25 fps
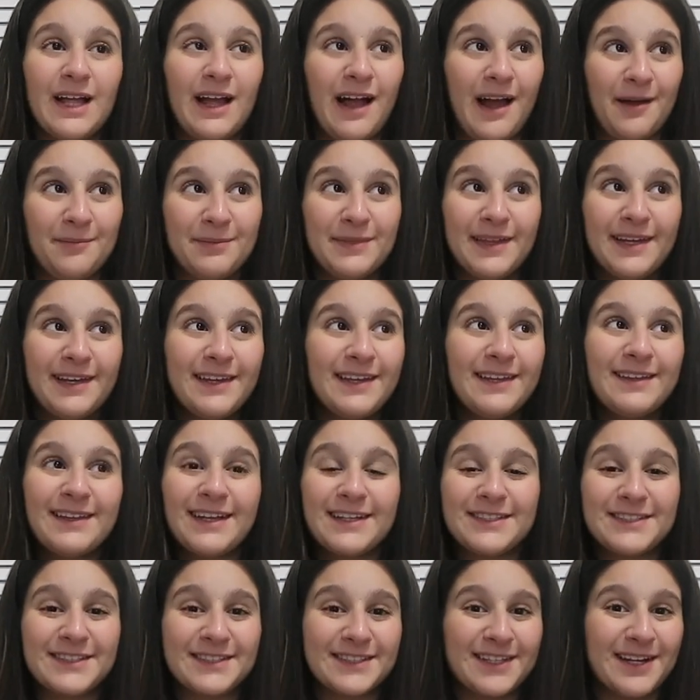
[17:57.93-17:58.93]
I'm thinking
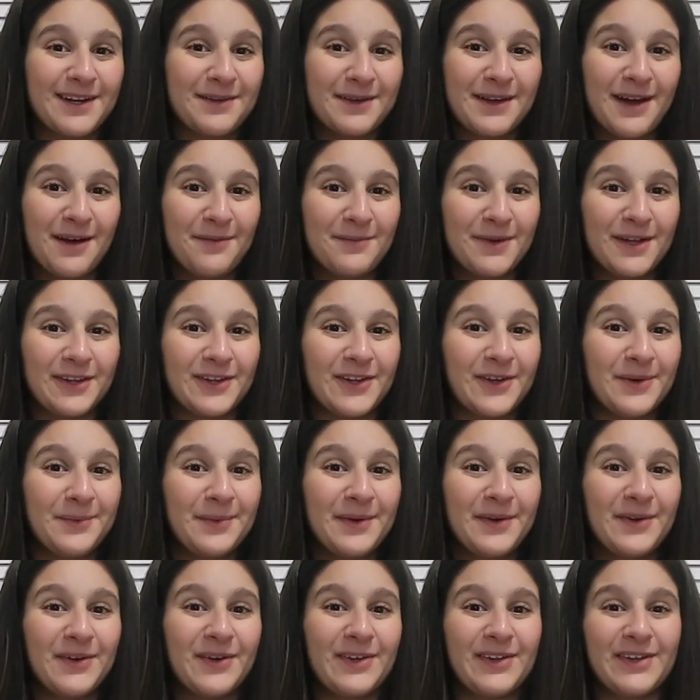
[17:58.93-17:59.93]
that she's gonna come a little
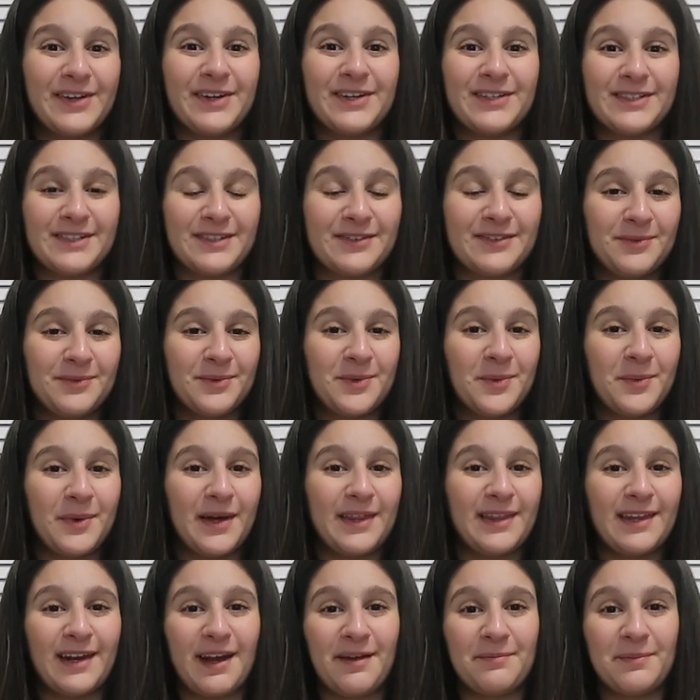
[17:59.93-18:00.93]
bit earlier from the
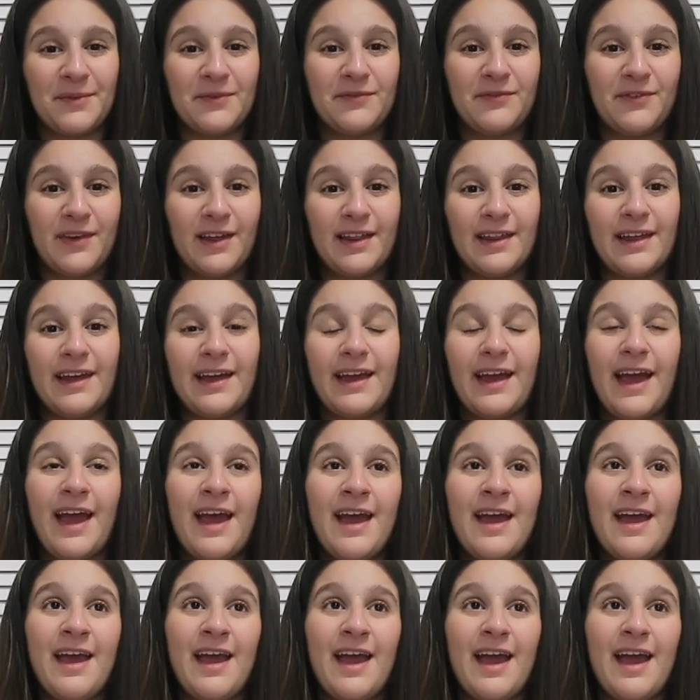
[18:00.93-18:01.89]
way that I've been feeling